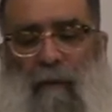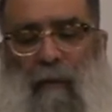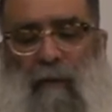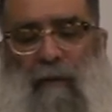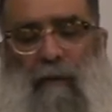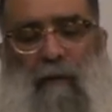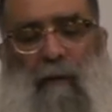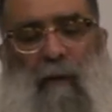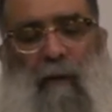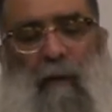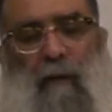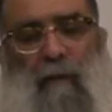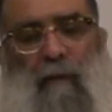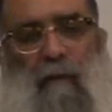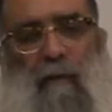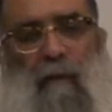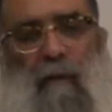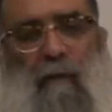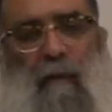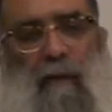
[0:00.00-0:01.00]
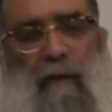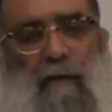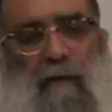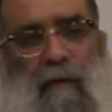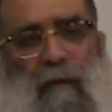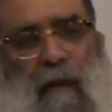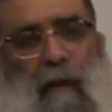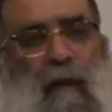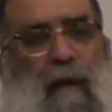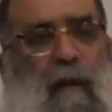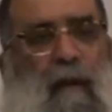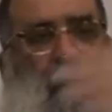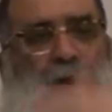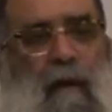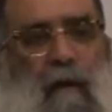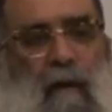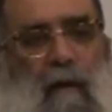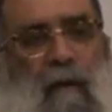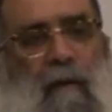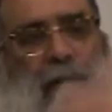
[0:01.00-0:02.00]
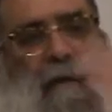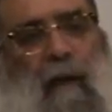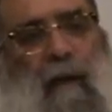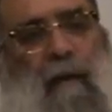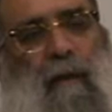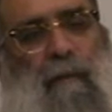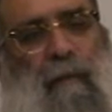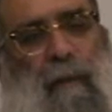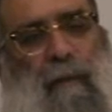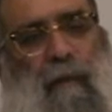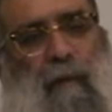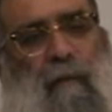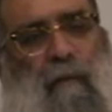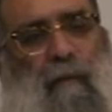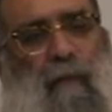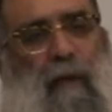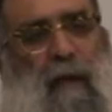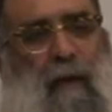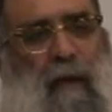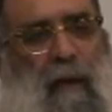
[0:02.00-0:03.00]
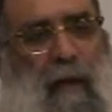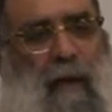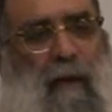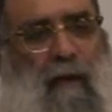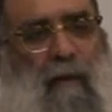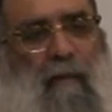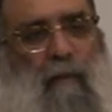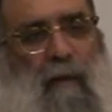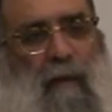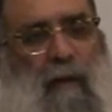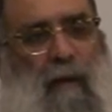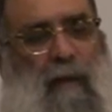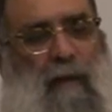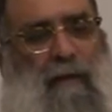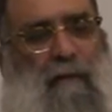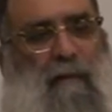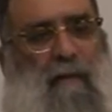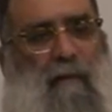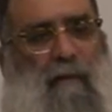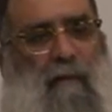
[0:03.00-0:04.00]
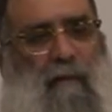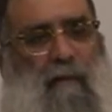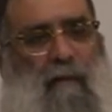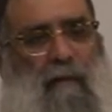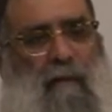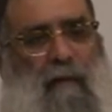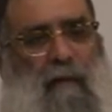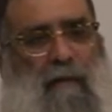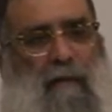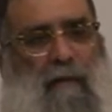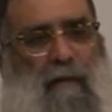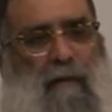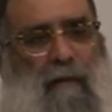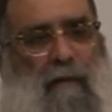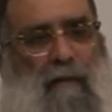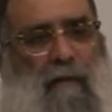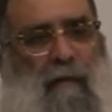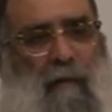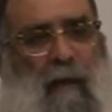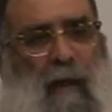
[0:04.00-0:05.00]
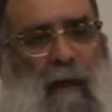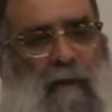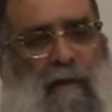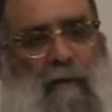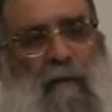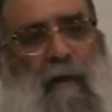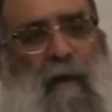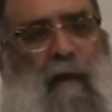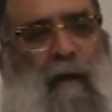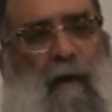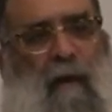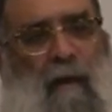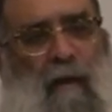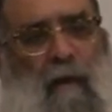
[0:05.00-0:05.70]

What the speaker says: because we're going to eventually hurt the other people who really need it when he isn't used to luxury,